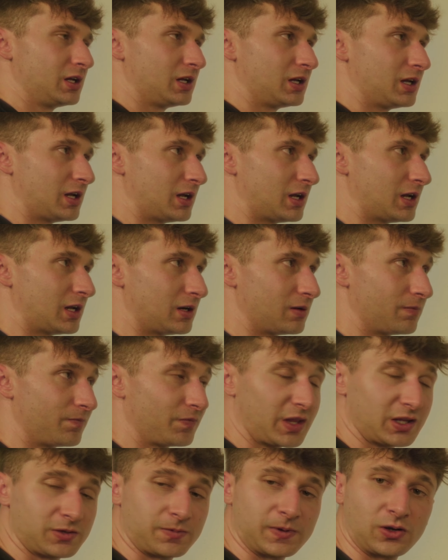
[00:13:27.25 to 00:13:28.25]

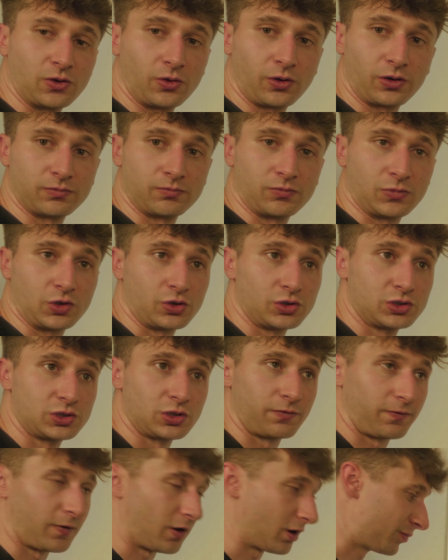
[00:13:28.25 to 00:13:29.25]
And it's been going good
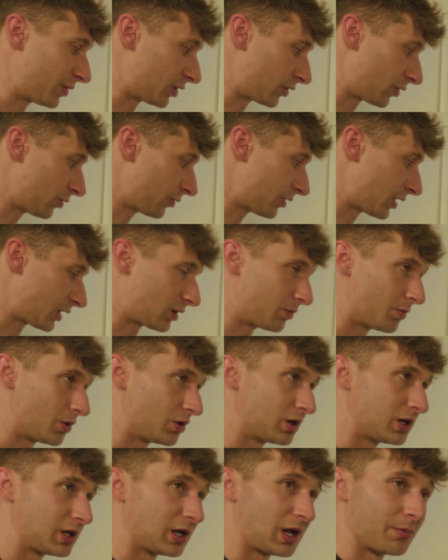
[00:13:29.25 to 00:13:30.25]
so far. I've been growing that
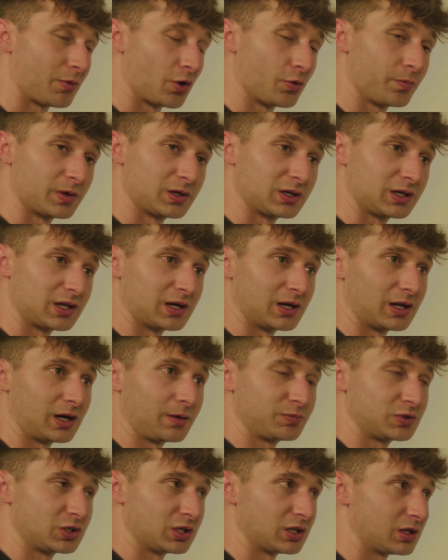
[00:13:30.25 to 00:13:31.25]
community. I'm hoping to get it
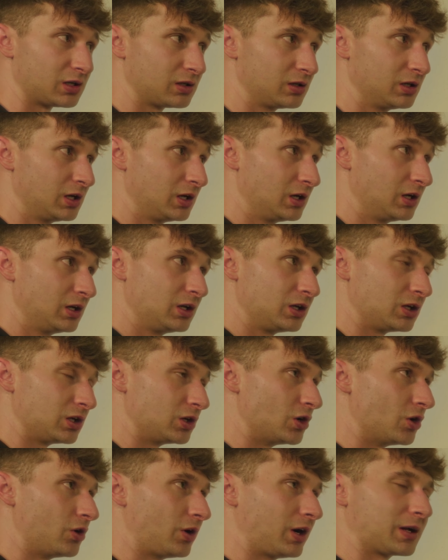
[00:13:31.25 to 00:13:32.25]
up to,
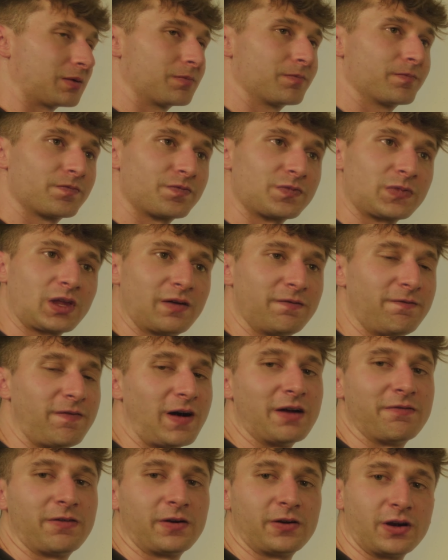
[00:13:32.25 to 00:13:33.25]
like
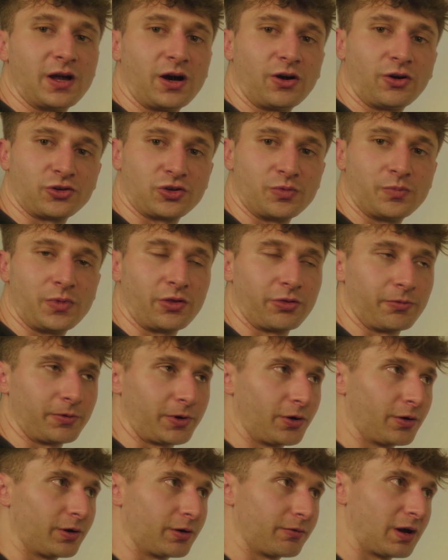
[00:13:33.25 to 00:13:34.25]
$500 a month
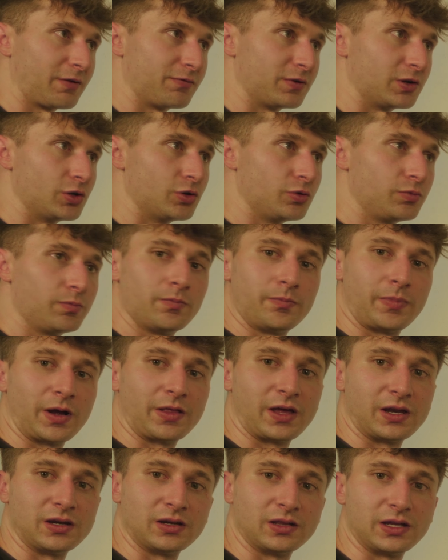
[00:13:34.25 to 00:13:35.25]
recurring revenue by
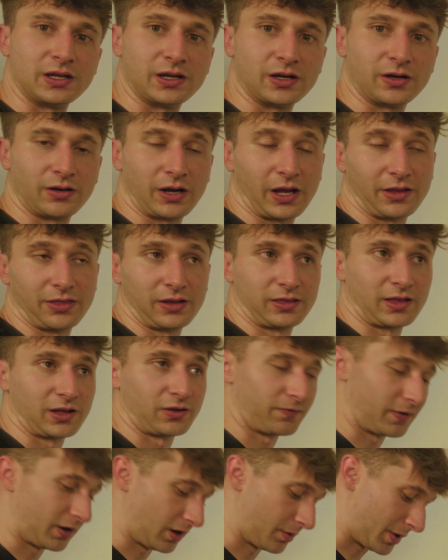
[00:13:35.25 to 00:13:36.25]
the end of the year. And I think that's
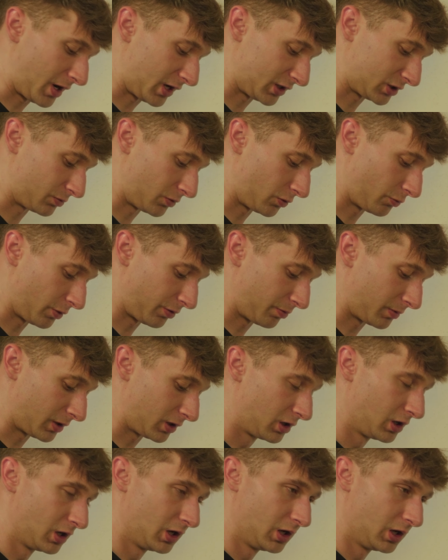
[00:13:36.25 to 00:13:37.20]
very possible with me.